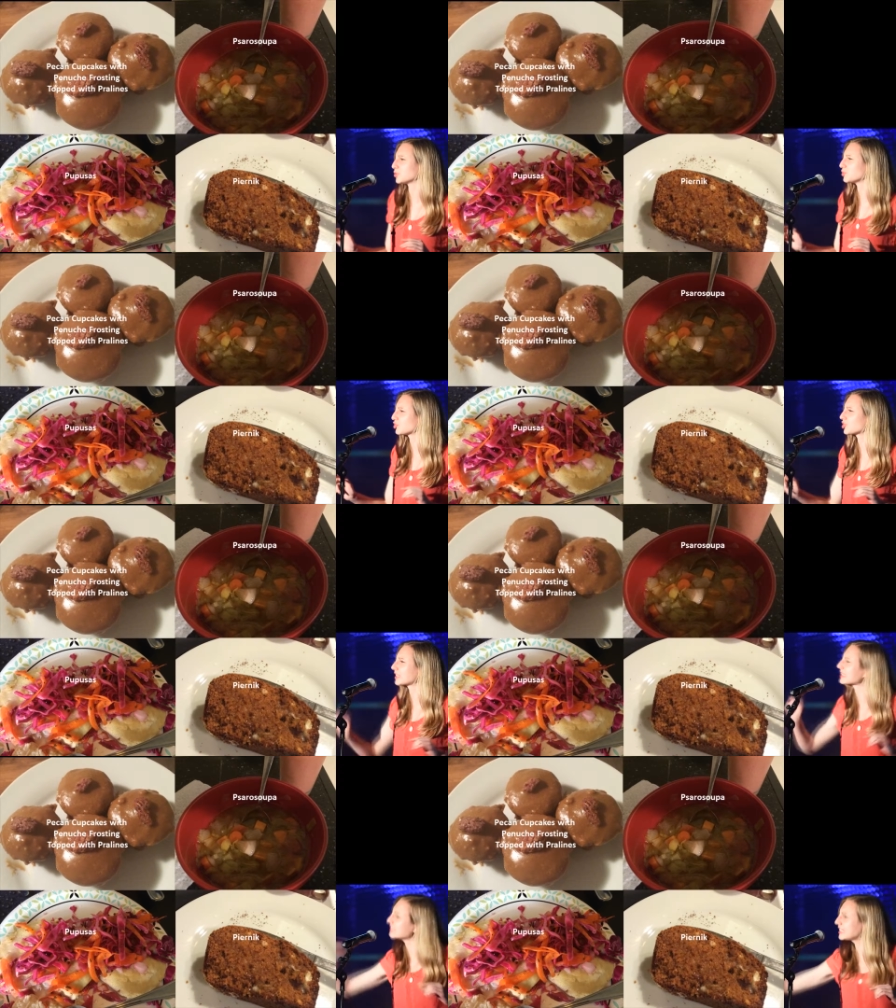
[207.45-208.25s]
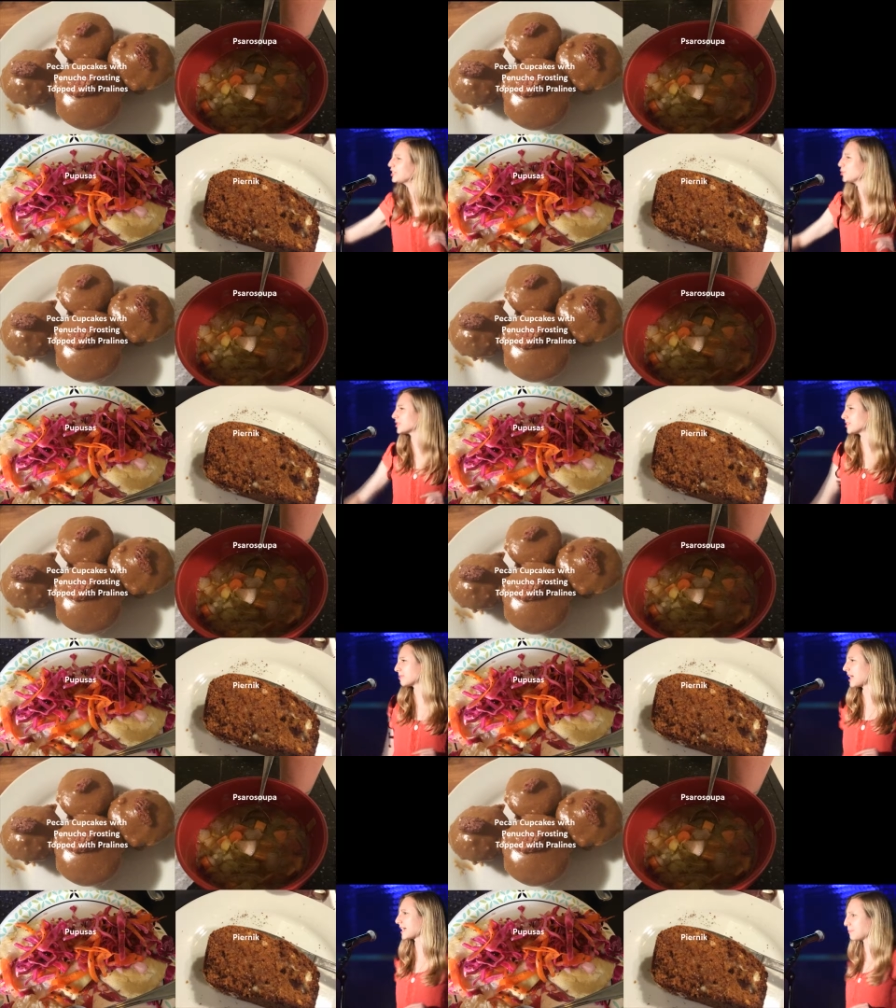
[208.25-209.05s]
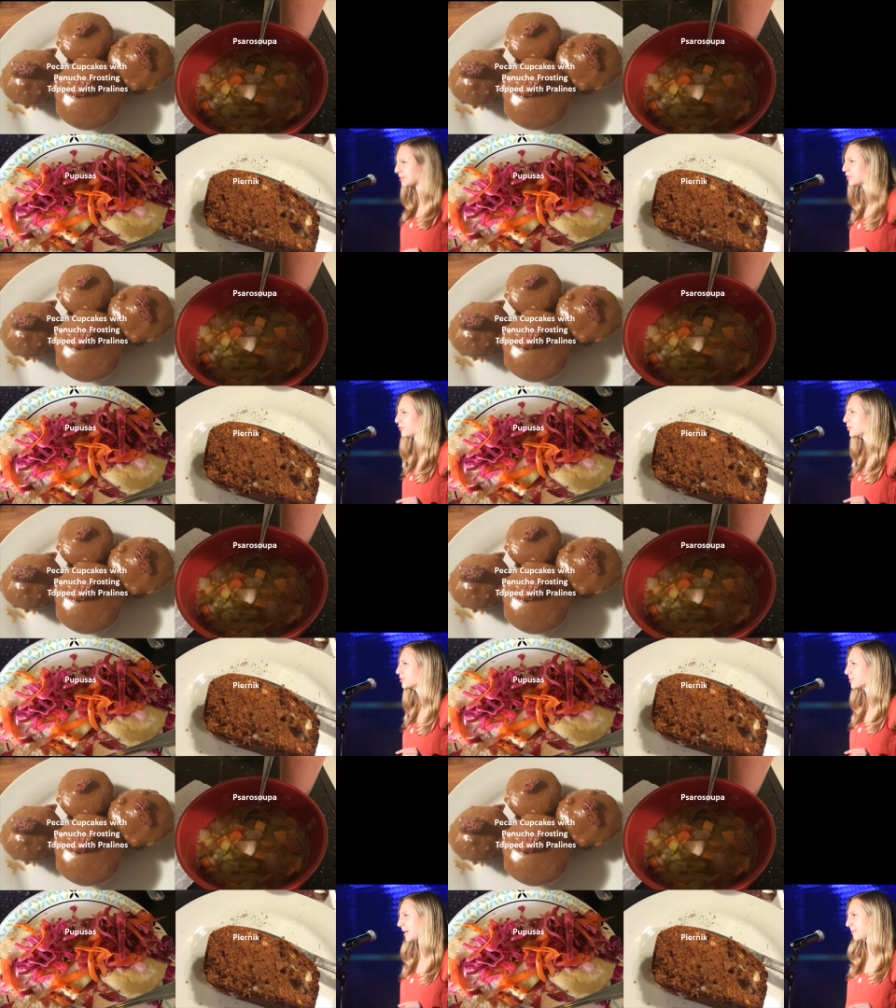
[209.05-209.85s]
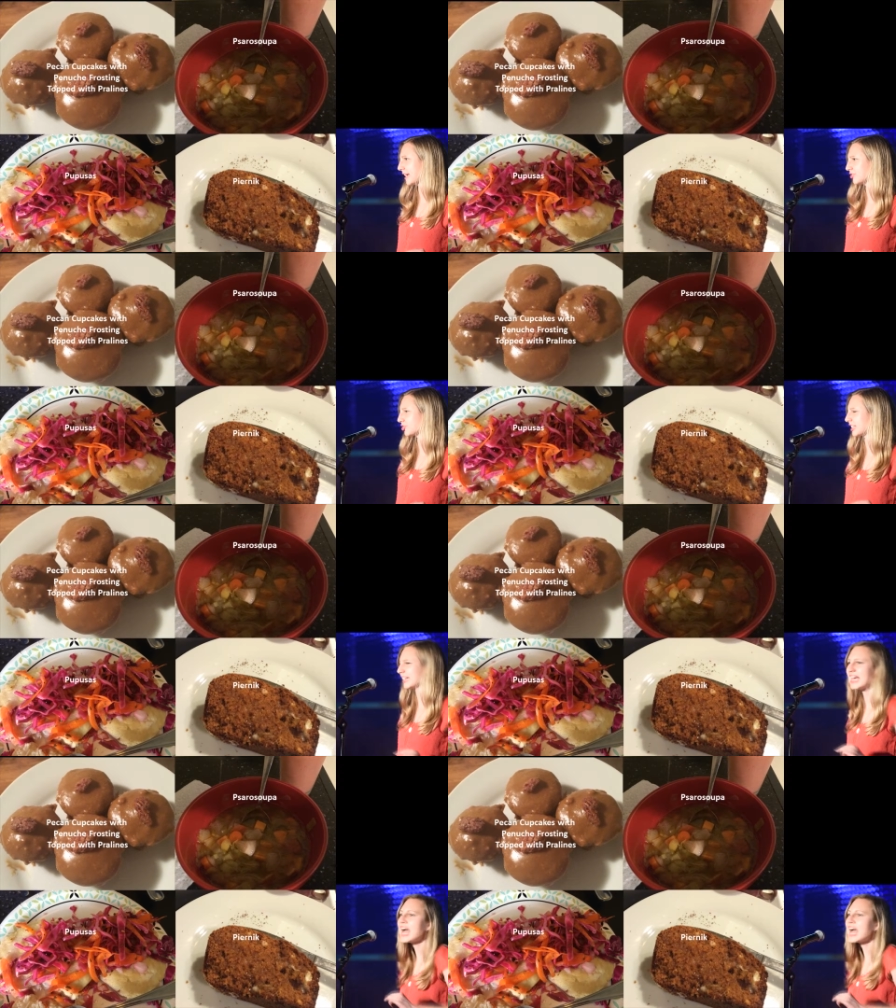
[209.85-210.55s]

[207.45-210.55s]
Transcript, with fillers: to ensure a continuous supply of pea foods in my pantry.